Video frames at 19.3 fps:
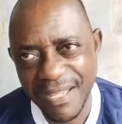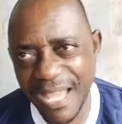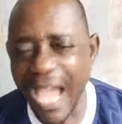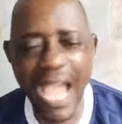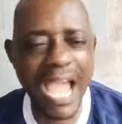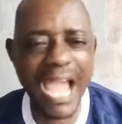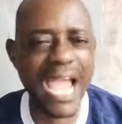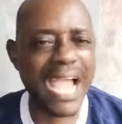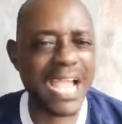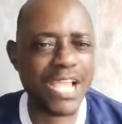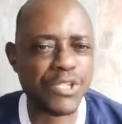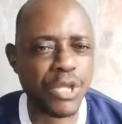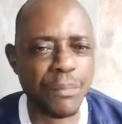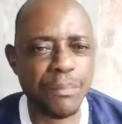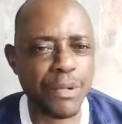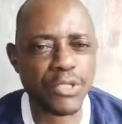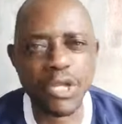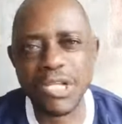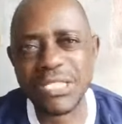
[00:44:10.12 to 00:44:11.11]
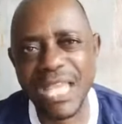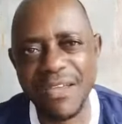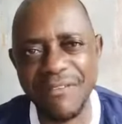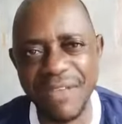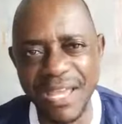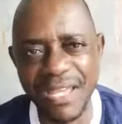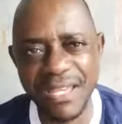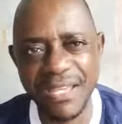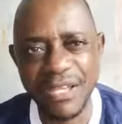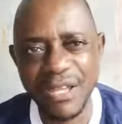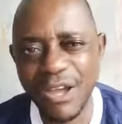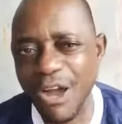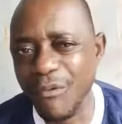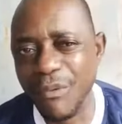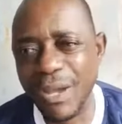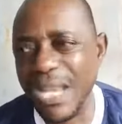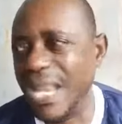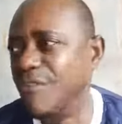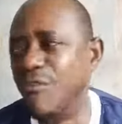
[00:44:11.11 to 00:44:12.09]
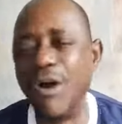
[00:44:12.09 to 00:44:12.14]
Hey, support on telling.
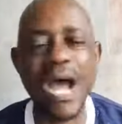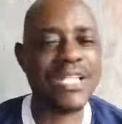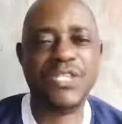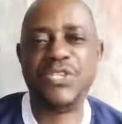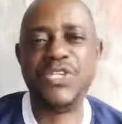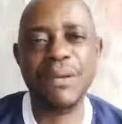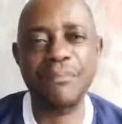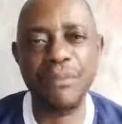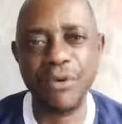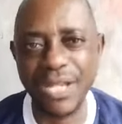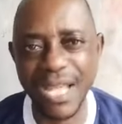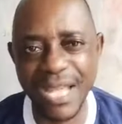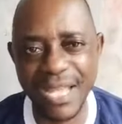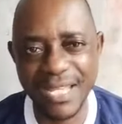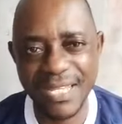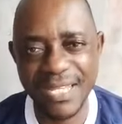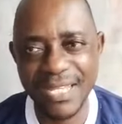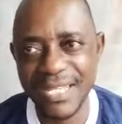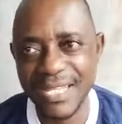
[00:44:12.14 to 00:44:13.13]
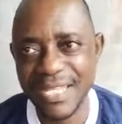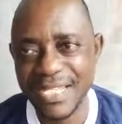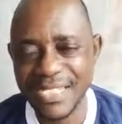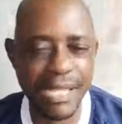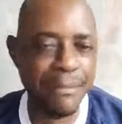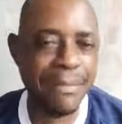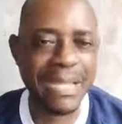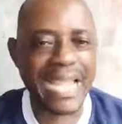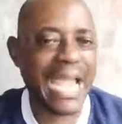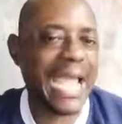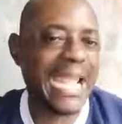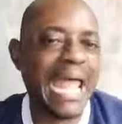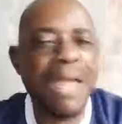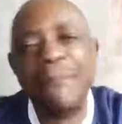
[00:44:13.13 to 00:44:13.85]
When they were at shape on it. Say, make a